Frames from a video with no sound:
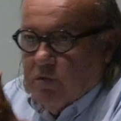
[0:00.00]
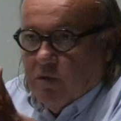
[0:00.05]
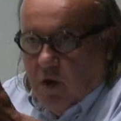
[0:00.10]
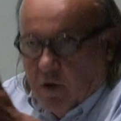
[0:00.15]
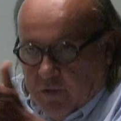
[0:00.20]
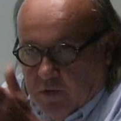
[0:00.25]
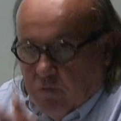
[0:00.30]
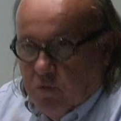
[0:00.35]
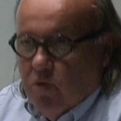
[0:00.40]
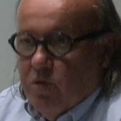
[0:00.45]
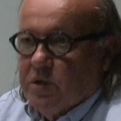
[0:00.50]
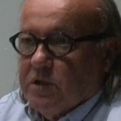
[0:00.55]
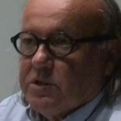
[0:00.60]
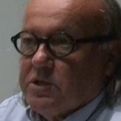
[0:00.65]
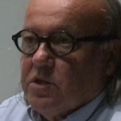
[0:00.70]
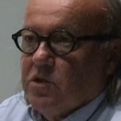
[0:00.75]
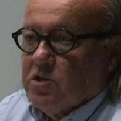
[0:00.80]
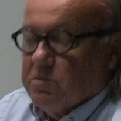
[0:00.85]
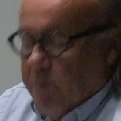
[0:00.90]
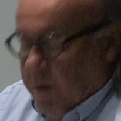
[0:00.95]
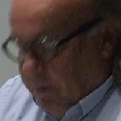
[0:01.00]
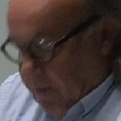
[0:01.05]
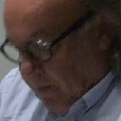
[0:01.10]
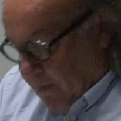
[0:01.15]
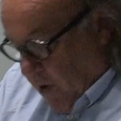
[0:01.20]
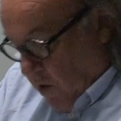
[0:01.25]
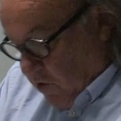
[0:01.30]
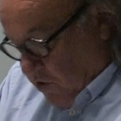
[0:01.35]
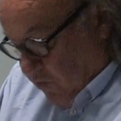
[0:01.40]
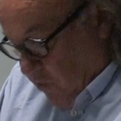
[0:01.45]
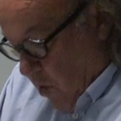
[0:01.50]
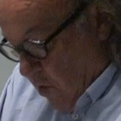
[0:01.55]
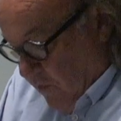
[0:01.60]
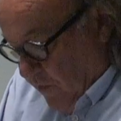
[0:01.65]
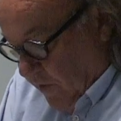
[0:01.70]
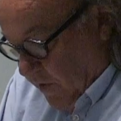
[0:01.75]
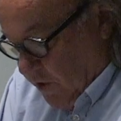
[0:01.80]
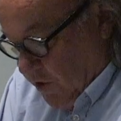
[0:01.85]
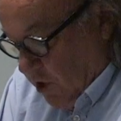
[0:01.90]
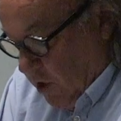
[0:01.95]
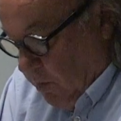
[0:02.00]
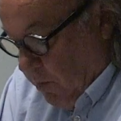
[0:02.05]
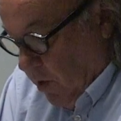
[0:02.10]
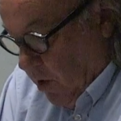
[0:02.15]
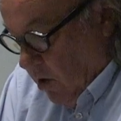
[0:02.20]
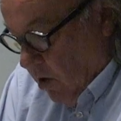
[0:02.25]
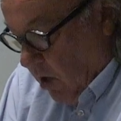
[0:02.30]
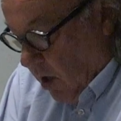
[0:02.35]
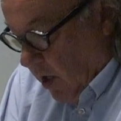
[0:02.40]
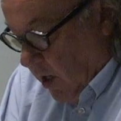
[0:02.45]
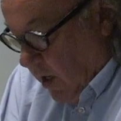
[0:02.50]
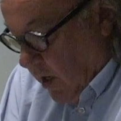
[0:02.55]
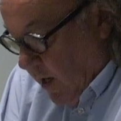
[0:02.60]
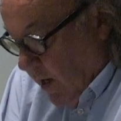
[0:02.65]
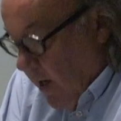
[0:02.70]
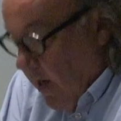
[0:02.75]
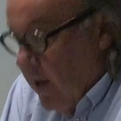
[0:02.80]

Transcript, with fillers: on the route, excuse me, proposed route for the CPR,